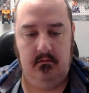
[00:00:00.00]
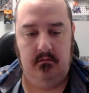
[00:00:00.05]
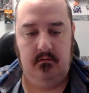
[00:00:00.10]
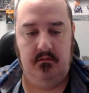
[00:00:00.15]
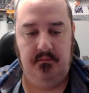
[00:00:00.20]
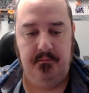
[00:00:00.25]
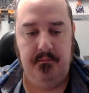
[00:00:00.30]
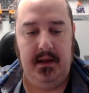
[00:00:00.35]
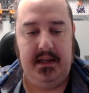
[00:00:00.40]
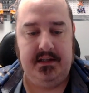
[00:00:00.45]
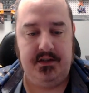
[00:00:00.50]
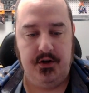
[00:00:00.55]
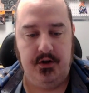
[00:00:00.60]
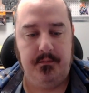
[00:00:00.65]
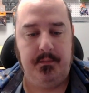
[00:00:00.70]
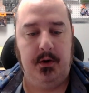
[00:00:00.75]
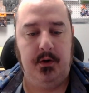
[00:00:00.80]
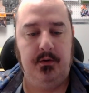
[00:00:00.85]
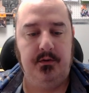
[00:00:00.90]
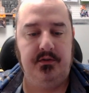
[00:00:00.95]
make your
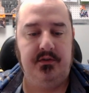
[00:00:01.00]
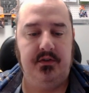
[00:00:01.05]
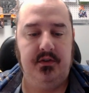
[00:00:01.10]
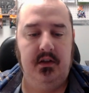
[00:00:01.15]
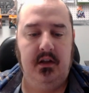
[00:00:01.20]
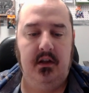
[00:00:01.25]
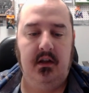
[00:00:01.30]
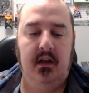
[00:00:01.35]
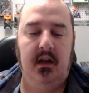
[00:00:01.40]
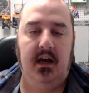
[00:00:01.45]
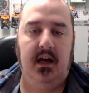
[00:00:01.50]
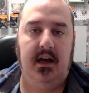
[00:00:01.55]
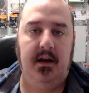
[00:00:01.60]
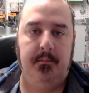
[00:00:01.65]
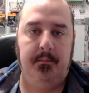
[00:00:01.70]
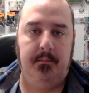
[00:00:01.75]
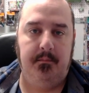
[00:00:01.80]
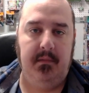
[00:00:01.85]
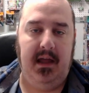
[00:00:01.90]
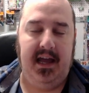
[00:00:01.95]
opponent's
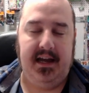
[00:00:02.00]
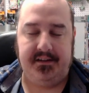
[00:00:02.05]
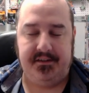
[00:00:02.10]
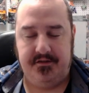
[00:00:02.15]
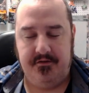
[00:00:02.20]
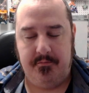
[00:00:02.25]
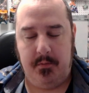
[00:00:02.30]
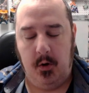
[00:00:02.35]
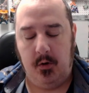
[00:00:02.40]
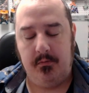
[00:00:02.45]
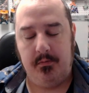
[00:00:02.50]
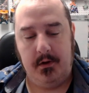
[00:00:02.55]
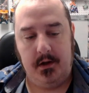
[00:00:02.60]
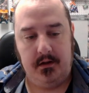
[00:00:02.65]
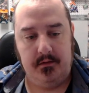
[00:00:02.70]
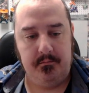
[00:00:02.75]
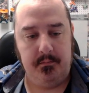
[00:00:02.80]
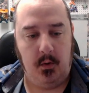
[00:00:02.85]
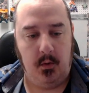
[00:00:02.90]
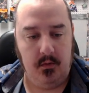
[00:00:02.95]
active
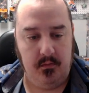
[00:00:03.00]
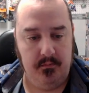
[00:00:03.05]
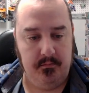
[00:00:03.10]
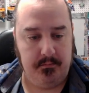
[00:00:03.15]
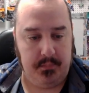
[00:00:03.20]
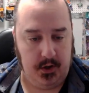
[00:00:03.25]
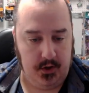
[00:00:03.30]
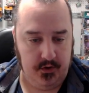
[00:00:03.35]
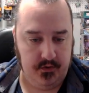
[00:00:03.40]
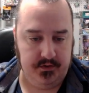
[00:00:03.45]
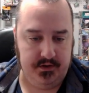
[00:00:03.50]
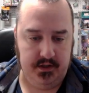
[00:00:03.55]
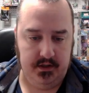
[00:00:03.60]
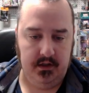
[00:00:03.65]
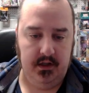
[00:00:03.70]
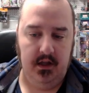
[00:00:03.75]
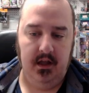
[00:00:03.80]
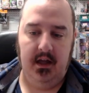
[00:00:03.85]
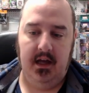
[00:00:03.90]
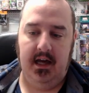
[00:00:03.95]
Pokemon burned.
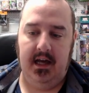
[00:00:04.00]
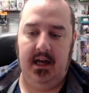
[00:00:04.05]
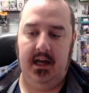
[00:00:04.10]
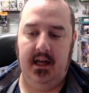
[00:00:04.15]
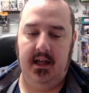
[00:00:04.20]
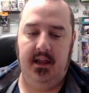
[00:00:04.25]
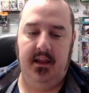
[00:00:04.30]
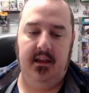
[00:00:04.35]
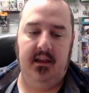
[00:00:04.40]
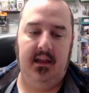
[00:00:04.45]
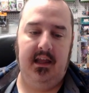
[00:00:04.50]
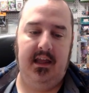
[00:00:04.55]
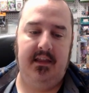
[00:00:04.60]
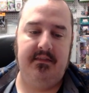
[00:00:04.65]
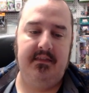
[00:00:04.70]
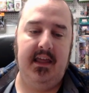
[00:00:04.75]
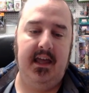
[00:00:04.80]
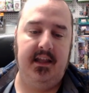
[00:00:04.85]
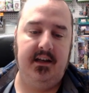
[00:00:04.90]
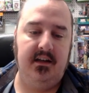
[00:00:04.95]

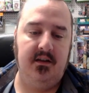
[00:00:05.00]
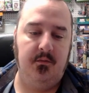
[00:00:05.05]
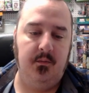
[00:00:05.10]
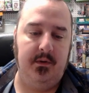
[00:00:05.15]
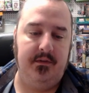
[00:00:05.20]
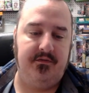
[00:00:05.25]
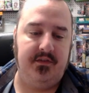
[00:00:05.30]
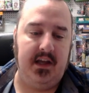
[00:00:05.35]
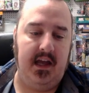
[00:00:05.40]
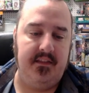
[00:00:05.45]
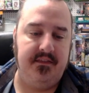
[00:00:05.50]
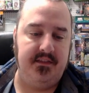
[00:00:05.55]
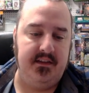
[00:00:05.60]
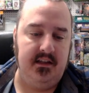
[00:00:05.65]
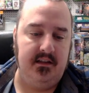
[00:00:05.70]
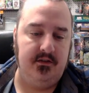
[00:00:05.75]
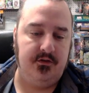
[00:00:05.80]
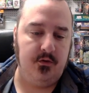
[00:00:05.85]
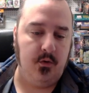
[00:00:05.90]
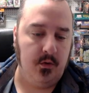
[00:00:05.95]
And then we've got
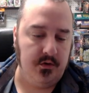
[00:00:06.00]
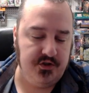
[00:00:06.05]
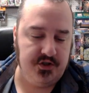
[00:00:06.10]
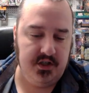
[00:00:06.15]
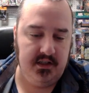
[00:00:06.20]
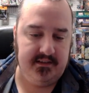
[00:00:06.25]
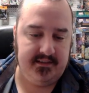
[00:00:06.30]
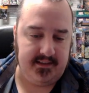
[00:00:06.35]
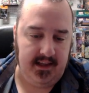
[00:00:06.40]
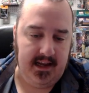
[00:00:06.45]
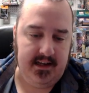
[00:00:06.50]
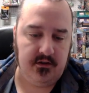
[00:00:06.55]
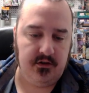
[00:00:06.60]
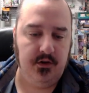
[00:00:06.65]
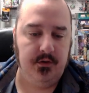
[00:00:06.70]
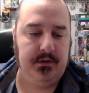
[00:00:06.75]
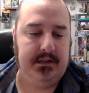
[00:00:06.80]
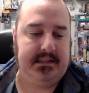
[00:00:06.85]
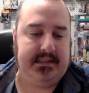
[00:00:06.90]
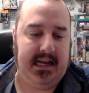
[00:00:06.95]
the Scorching
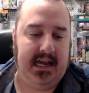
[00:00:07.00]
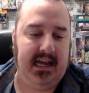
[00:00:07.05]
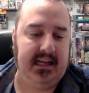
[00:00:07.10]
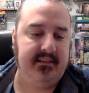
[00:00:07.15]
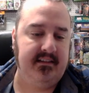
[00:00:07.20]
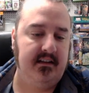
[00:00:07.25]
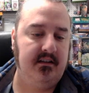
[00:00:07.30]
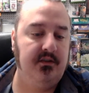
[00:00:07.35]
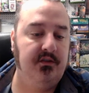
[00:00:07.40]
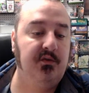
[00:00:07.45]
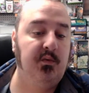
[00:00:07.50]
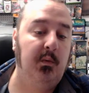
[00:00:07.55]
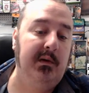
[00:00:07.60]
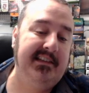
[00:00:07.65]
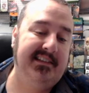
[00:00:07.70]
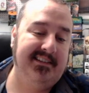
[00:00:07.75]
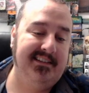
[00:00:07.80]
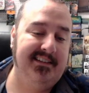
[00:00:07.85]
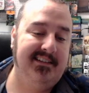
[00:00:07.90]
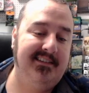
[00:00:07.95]
Cyclone attack that does
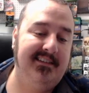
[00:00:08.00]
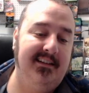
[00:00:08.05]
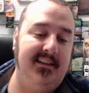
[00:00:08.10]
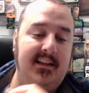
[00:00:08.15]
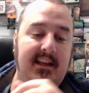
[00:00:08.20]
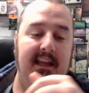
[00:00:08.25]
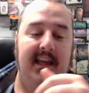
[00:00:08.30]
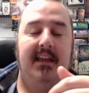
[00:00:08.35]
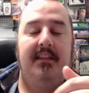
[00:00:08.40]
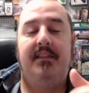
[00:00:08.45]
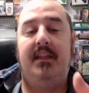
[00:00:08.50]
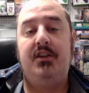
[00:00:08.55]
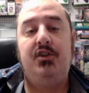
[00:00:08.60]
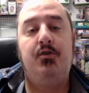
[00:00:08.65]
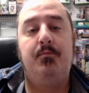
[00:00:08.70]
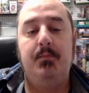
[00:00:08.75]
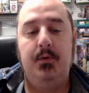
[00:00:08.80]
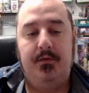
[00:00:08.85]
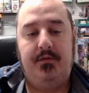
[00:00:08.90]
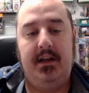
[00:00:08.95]
160. Then
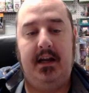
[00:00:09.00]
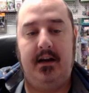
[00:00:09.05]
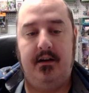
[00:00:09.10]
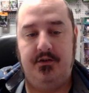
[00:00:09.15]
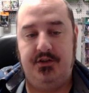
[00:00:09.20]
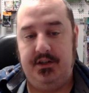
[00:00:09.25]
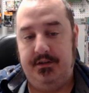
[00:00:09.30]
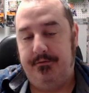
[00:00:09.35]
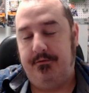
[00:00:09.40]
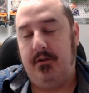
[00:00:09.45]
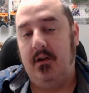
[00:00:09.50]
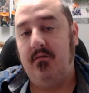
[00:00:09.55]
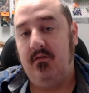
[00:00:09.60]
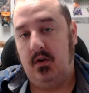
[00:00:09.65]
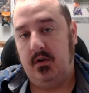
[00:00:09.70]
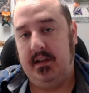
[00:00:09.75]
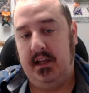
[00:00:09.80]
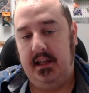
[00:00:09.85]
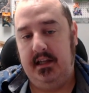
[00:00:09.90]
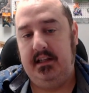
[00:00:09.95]
you move energy from
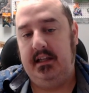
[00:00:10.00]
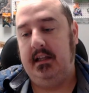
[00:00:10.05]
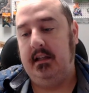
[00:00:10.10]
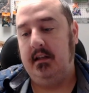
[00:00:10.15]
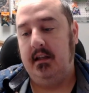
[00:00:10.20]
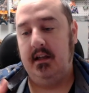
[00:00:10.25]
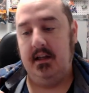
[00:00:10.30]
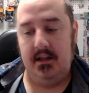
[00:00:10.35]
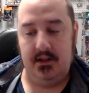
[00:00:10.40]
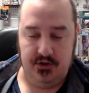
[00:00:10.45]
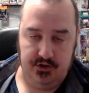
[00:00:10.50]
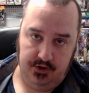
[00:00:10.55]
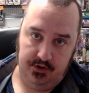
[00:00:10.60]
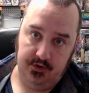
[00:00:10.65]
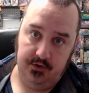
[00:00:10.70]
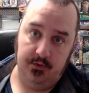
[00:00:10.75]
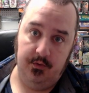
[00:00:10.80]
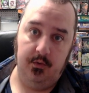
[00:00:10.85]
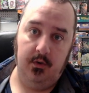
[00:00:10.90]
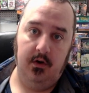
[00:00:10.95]
Volcanion
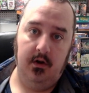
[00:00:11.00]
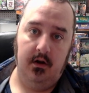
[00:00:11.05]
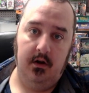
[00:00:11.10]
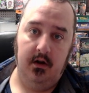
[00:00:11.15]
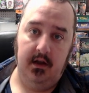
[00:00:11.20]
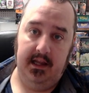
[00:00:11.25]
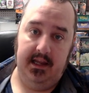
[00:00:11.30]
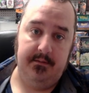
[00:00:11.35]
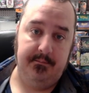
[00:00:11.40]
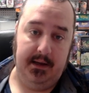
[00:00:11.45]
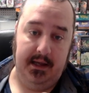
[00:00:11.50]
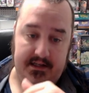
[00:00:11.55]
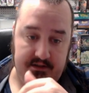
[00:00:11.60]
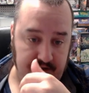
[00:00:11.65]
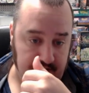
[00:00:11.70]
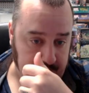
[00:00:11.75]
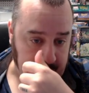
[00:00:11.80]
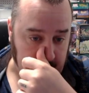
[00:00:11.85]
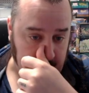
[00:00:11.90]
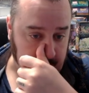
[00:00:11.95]
to a
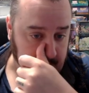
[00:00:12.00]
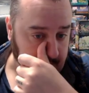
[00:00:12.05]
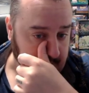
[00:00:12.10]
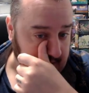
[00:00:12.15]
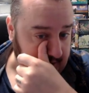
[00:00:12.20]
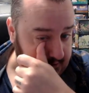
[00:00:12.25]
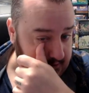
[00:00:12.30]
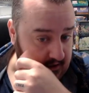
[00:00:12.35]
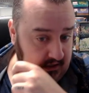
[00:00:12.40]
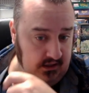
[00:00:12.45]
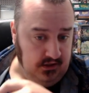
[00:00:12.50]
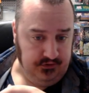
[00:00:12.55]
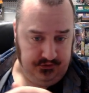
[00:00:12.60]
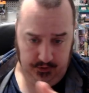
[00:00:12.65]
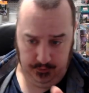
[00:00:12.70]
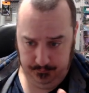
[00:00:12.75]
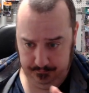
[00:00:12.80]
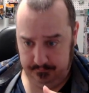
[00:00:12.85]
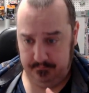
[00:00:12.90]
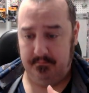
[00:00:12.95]
benched Pokemon. So